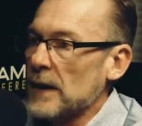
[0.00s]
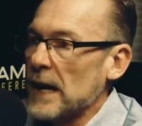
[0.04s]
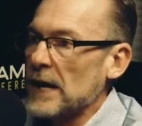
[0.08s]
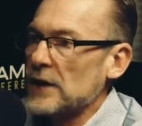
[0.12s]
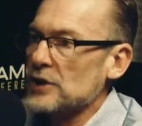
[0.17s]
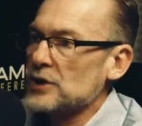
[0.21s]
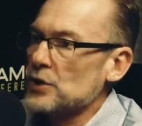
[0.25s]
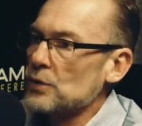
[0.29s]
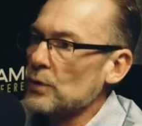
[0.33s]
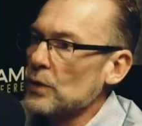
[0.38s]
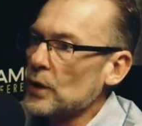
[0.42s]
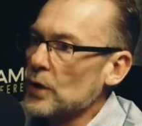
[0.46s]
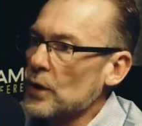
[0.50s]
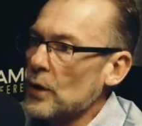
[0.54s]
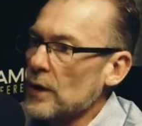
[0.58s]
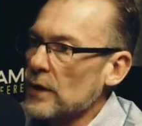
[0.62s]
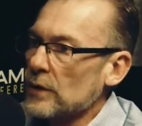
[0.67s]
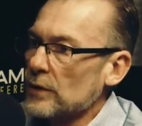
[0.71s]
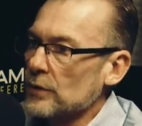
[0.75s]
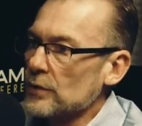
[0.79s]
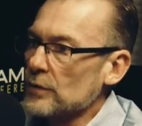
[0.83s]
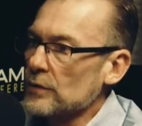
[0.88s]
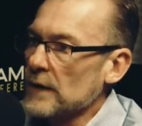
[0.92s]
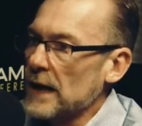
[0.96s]
As you were
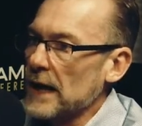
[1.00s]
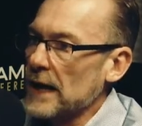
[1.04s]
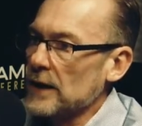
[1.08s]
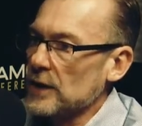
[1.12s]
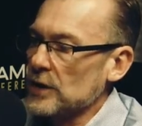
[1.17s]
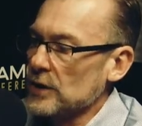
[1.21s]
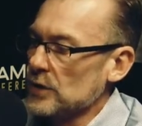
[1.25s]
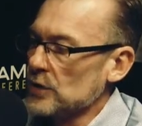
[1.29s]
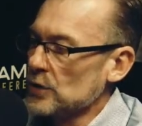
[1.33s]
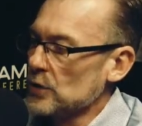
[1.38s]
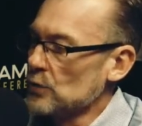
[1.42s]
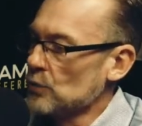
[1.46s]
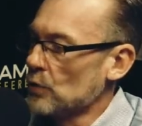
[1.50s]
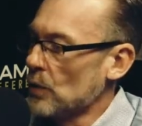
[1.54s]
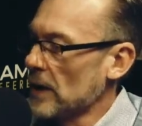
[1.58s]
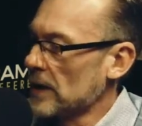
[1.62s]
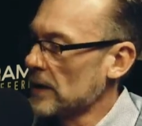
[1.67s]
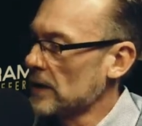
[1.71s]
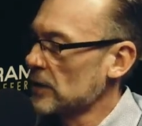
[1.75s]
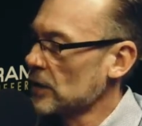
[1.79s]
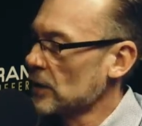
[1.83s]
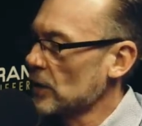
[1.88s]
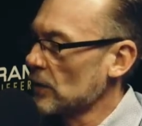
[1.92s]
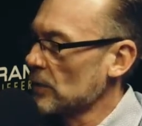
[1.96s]
going through that, you
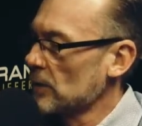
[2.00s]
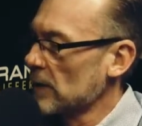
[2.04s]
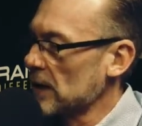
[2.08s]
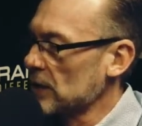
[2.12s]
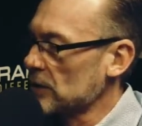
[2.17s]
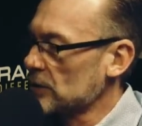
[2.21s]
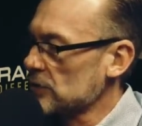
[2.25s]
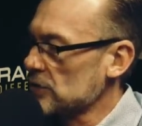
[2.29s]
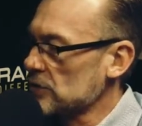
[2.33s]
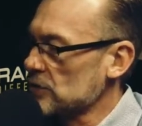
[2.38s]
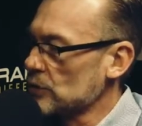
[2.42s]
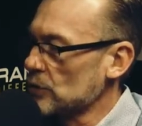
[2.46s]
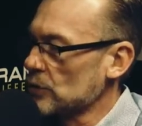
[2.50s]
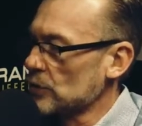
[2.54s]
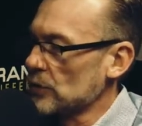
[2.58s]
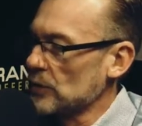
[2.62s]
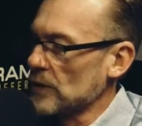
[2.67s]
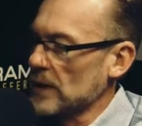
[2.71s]
wanted to go to medical school,